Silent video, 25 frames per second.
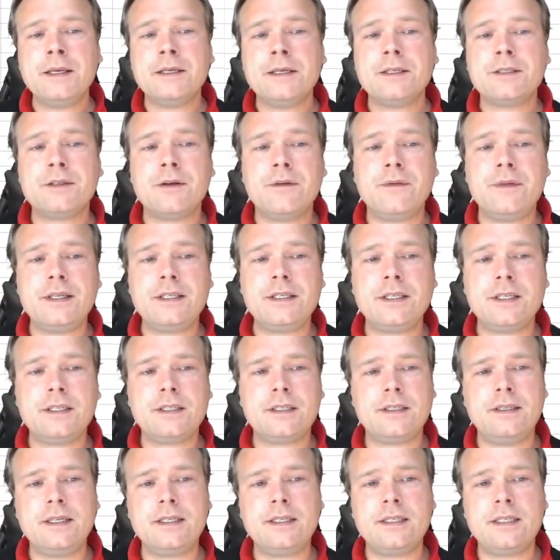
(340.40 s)
So this
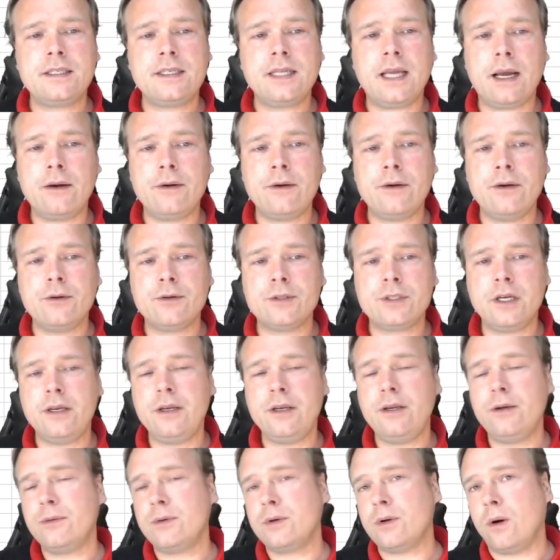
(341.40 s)
is how
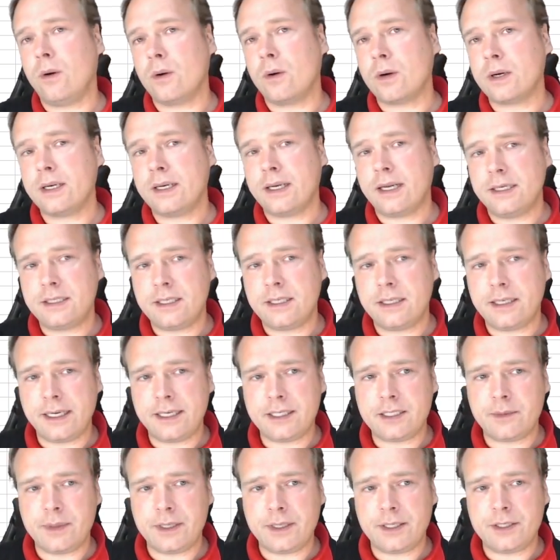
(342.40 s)
usually you would organize a
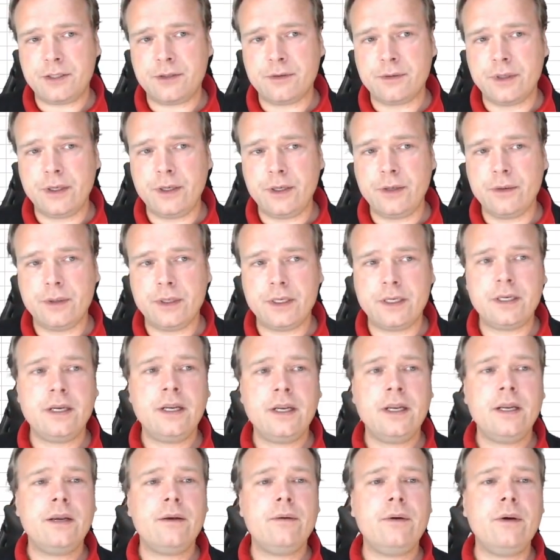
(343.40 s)
database. You
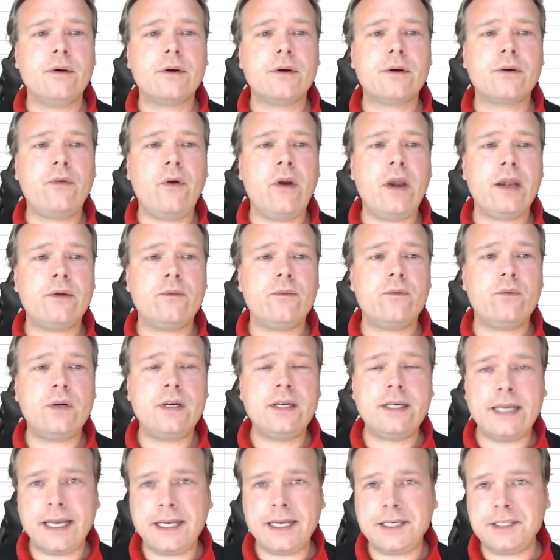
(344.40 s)
would create
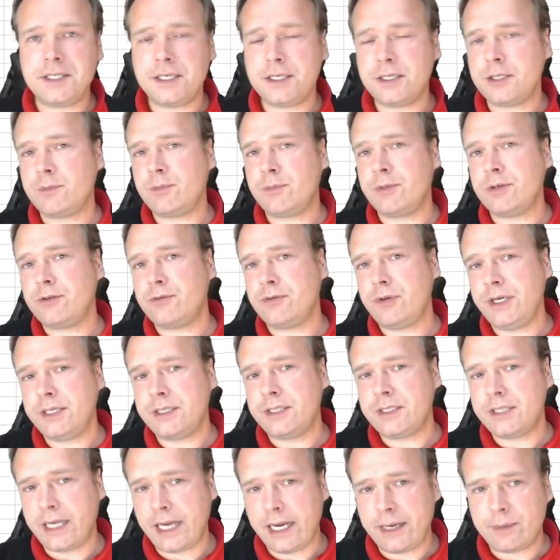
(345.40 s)
relations
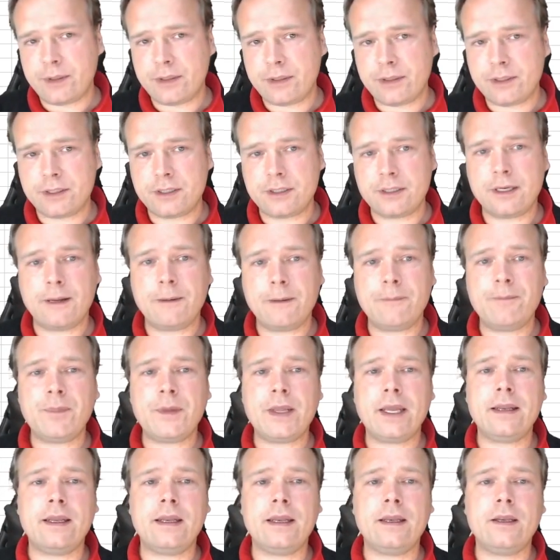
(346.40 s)
between tables,
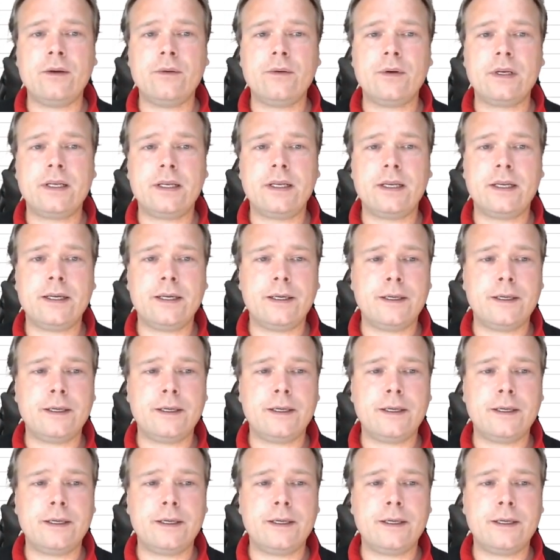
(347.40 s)
and then you would